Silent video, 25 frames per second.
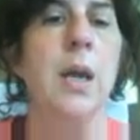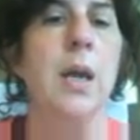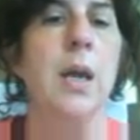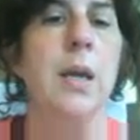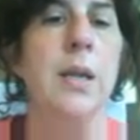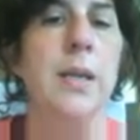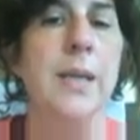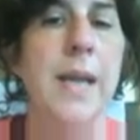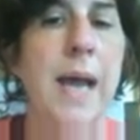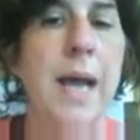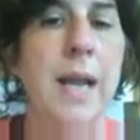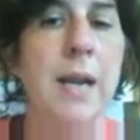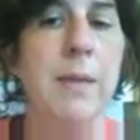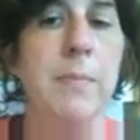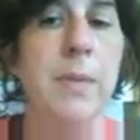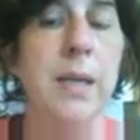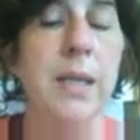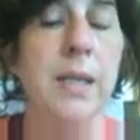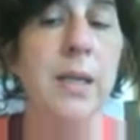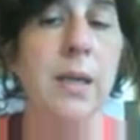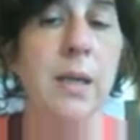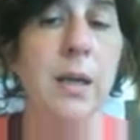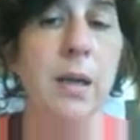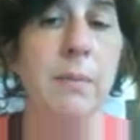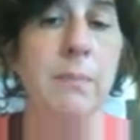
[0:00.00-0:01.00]

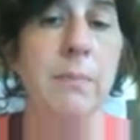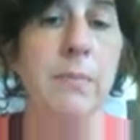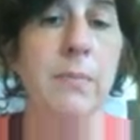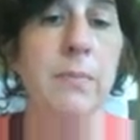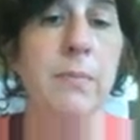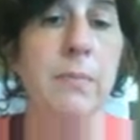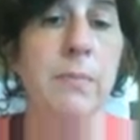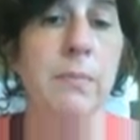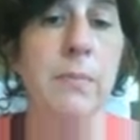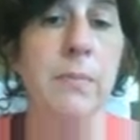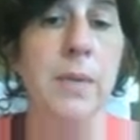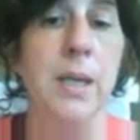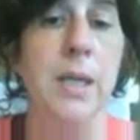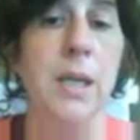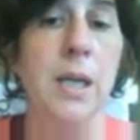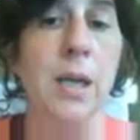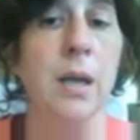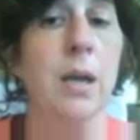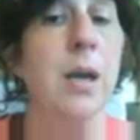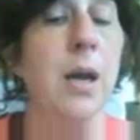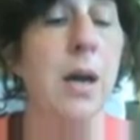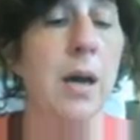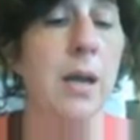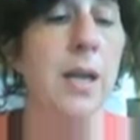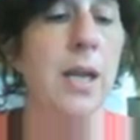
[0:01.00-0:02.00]
Anatomy meaning a
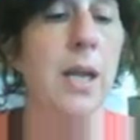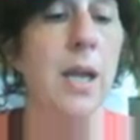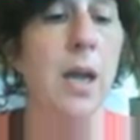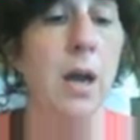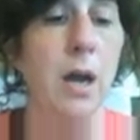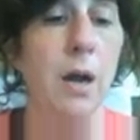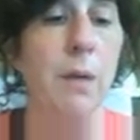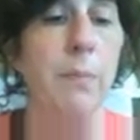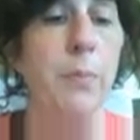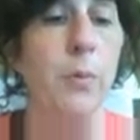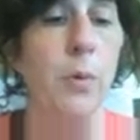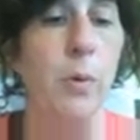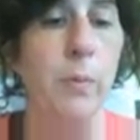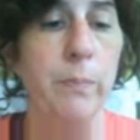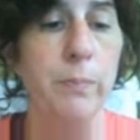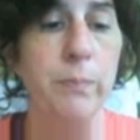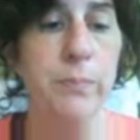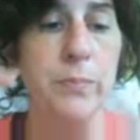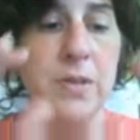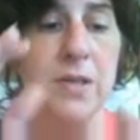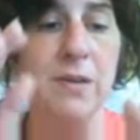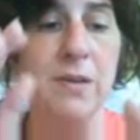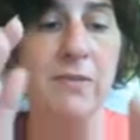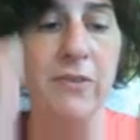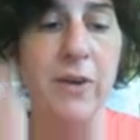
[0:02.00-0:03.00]
cutting up or
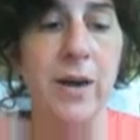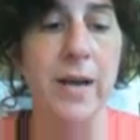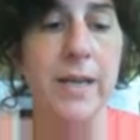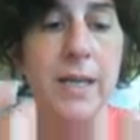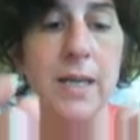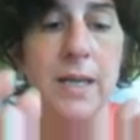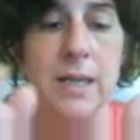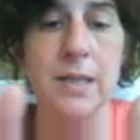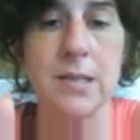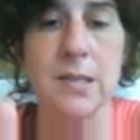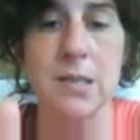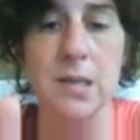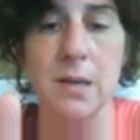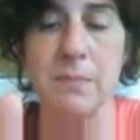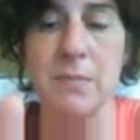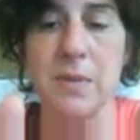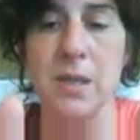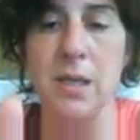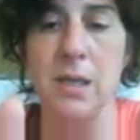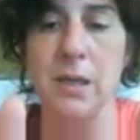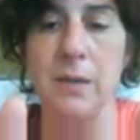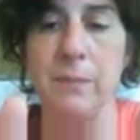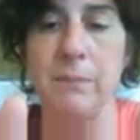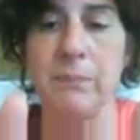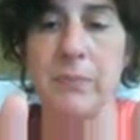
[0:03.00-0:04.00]
dividing
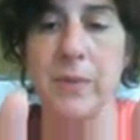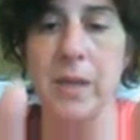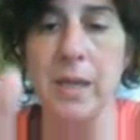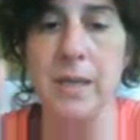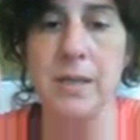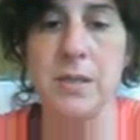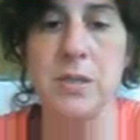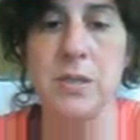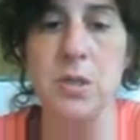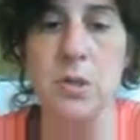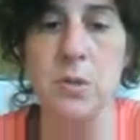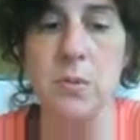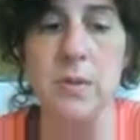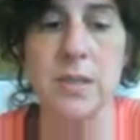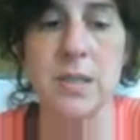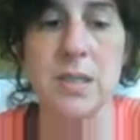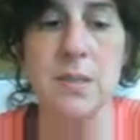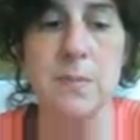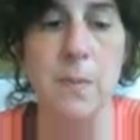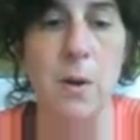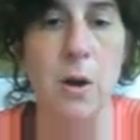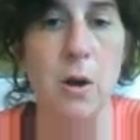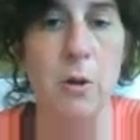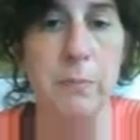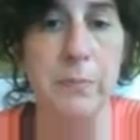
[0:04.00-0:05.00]
something into its
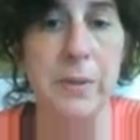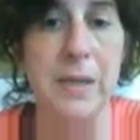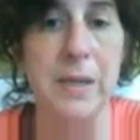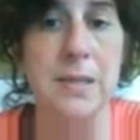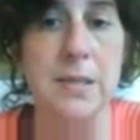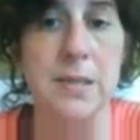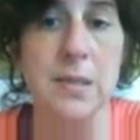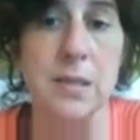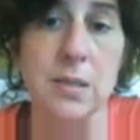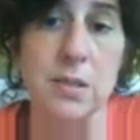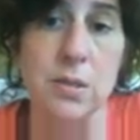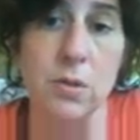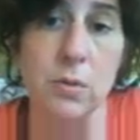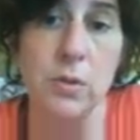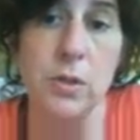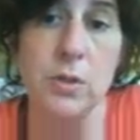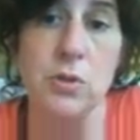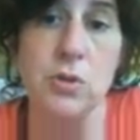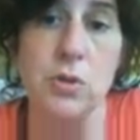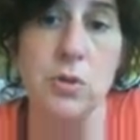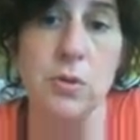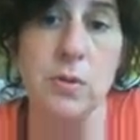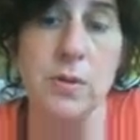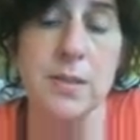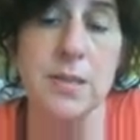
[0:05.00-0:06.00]
small pieces so
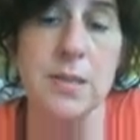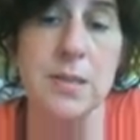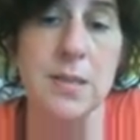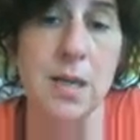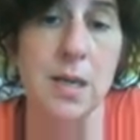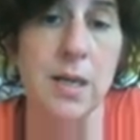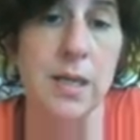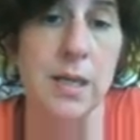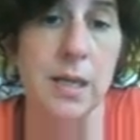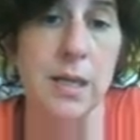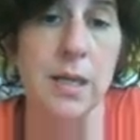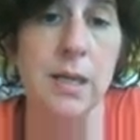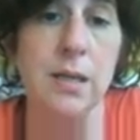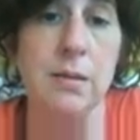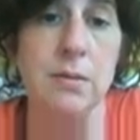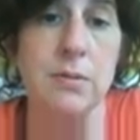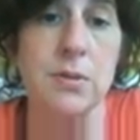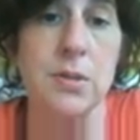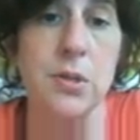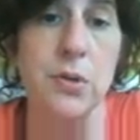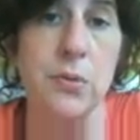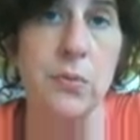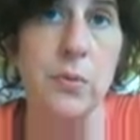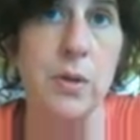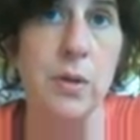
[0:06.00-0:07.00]
that you can study it.
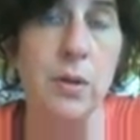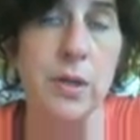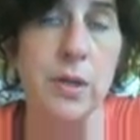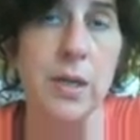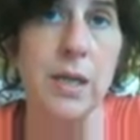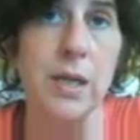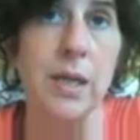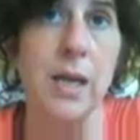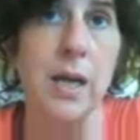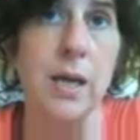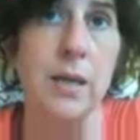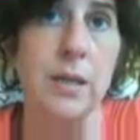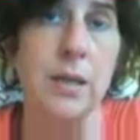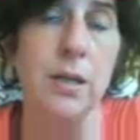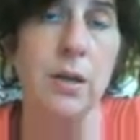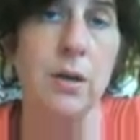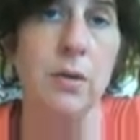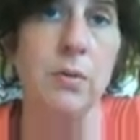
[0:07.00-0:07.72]
So we're looking at,